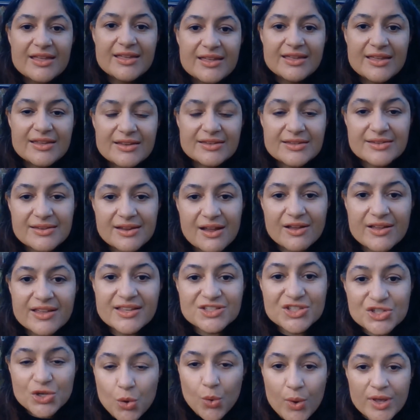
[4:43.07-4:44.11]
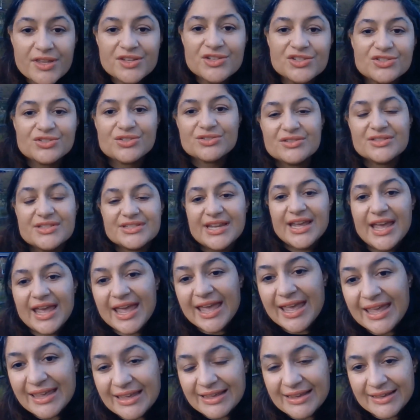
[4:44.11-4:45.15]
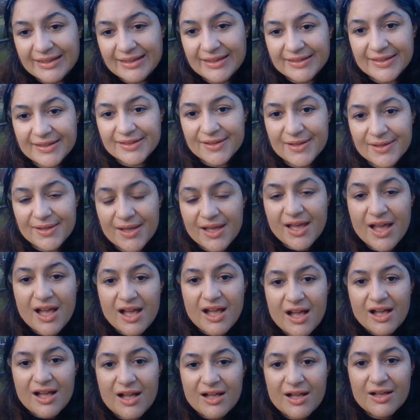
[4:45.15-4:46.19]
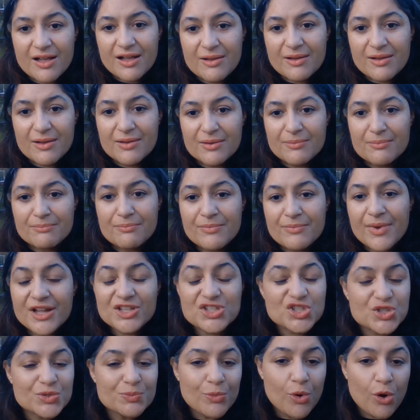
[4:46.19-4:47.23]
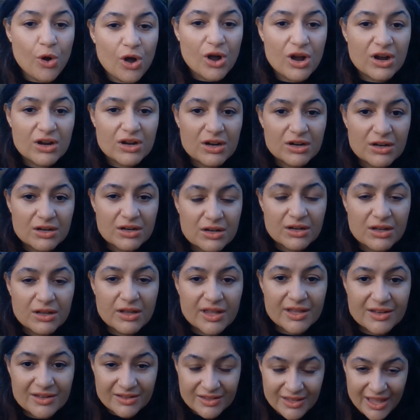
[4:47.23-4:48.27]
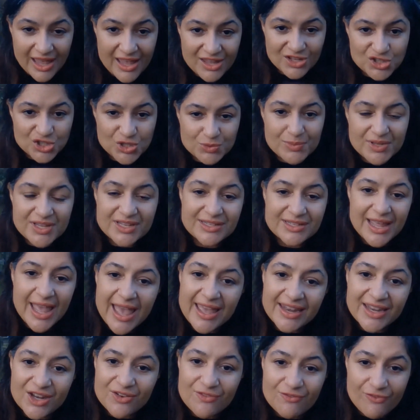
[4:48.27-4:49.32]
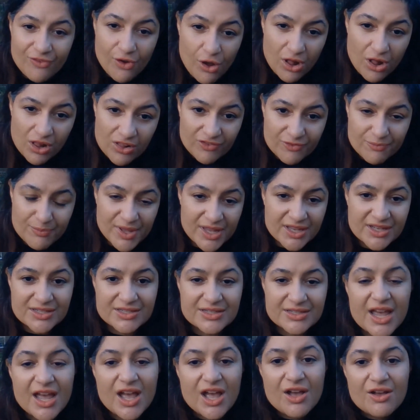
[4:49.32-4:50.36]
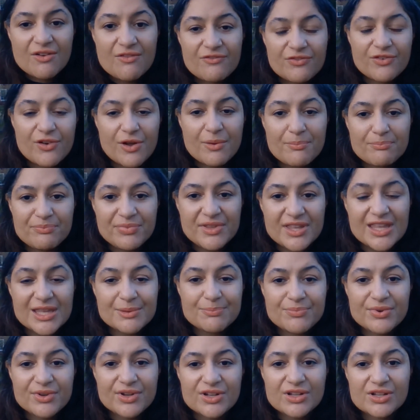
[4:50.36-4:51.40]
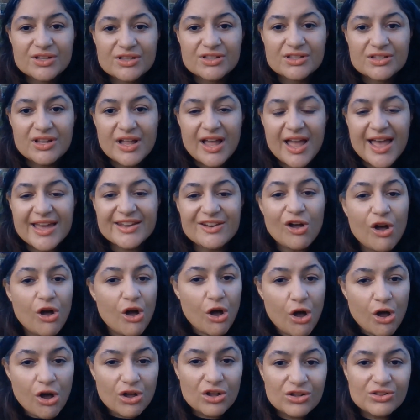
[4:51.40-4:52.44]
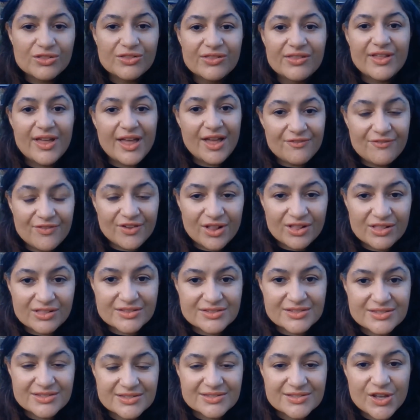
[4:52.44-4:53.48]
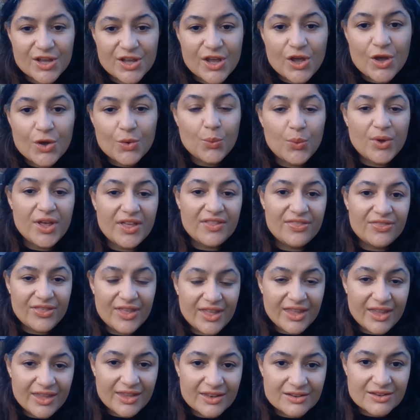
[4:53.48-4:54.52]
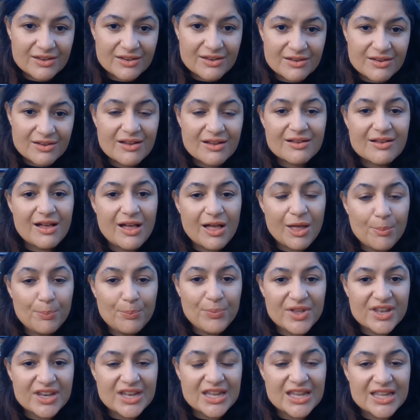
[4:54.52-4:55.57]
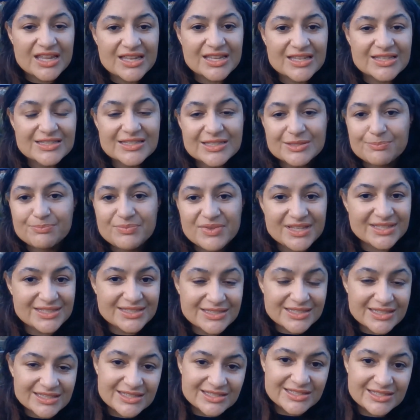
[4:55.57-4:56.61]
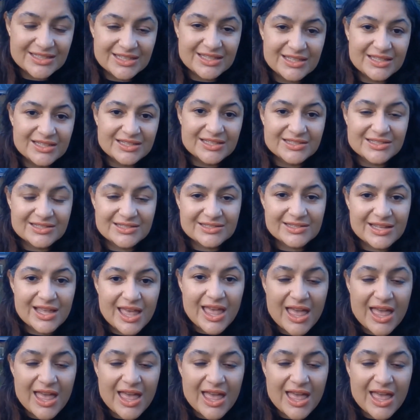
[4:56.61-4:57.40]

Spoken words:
It is going to take much more engagement and involvement from people at all levels within companies, businesses,